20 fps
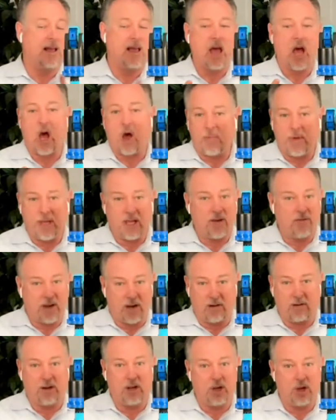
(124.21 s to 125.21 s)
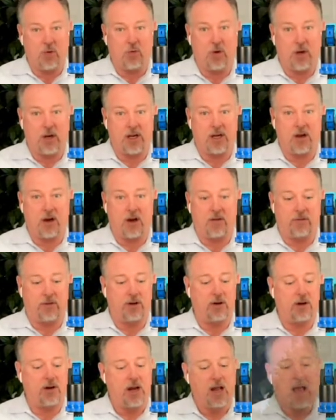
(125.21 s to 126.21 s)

how big of area you want to cover,